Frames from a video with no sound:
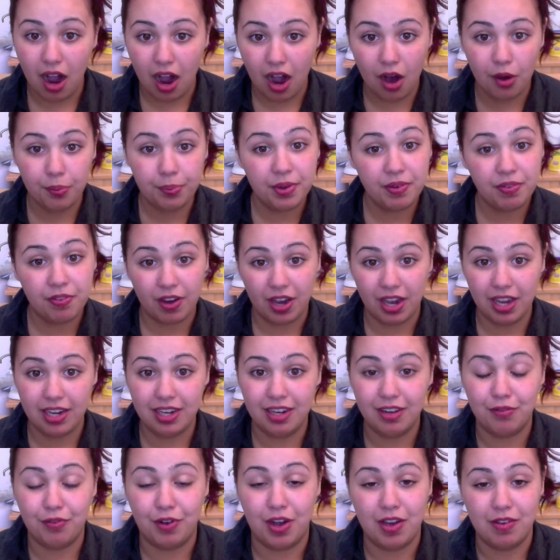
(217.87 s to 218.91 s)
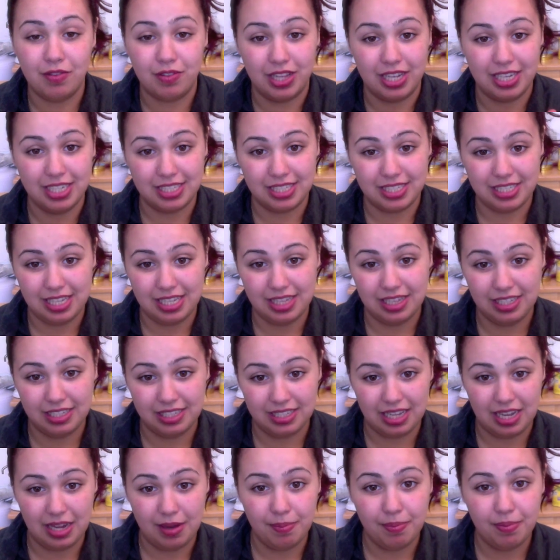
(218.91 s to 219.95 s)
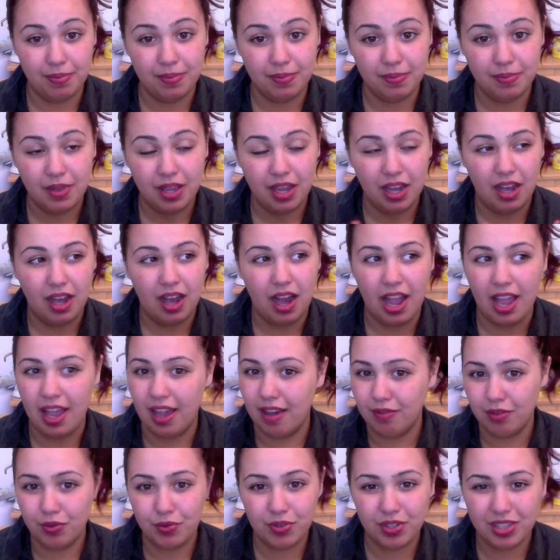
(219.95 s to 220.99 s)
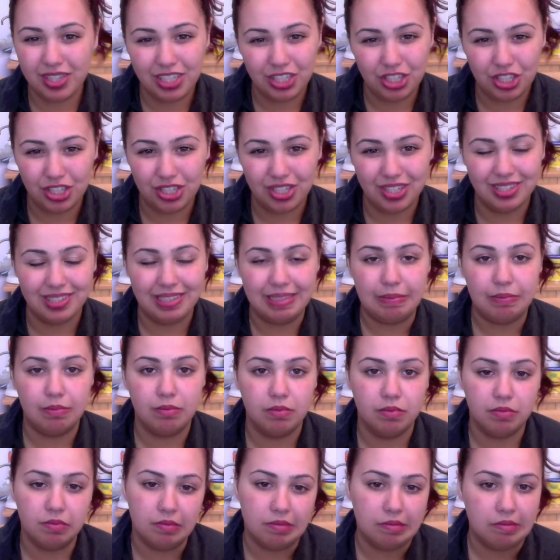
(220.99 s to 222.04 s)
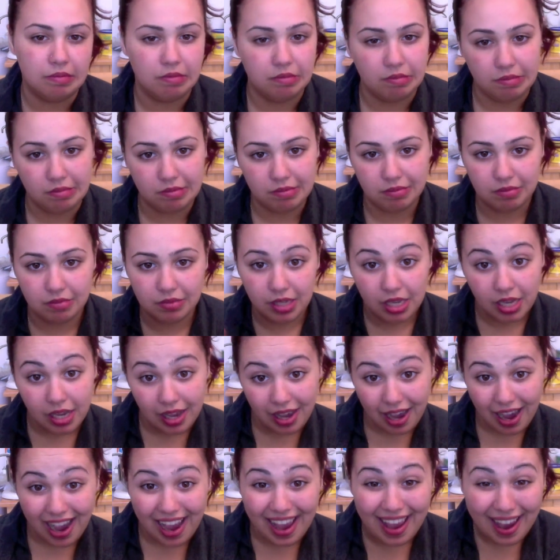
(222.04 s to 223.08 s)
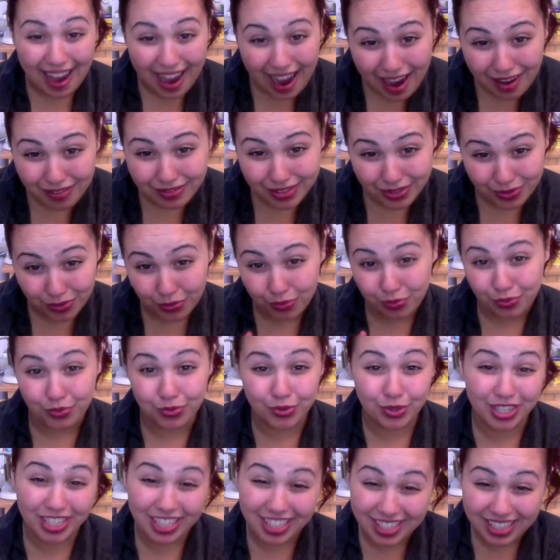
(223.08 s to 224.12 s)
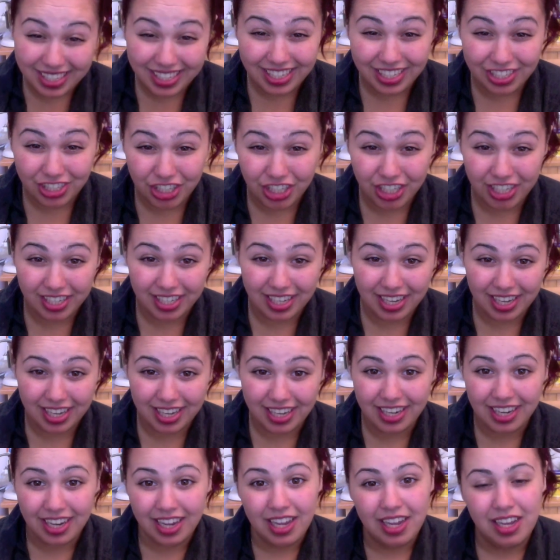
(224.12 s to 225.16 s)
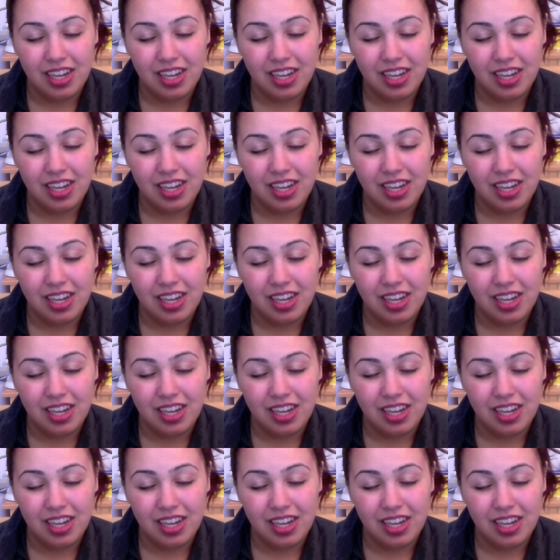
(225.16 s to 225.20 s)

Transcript: I'll be fine if I've, like, stayed the same. I haven't really, like, mm, I haven't really cheated.